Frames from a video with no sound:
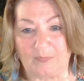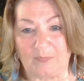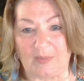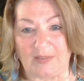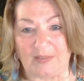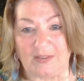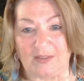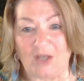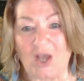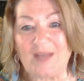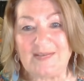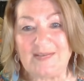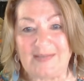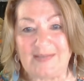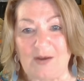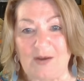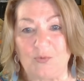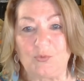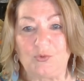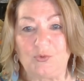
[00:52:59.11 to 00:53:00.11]
not
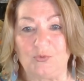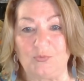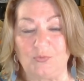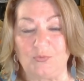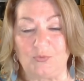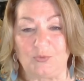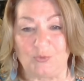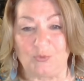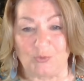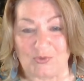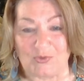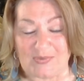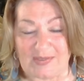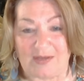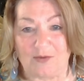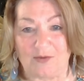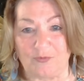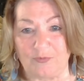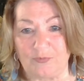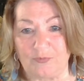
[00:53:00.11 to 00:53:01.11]
doubt
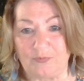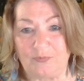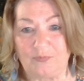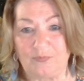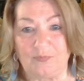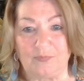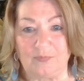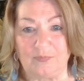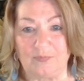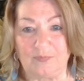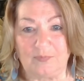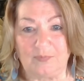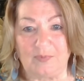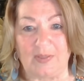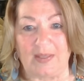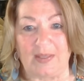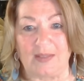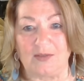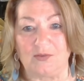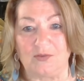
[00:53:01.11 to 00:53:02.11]
yourself.
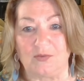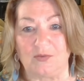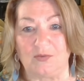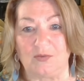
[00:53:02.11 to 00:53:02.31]
And